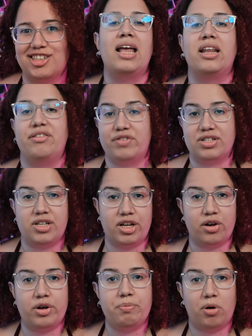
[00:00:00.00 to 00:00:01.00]
In every
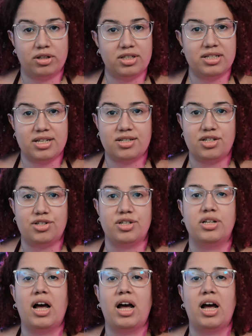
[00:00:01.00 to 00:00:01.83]
single important decision,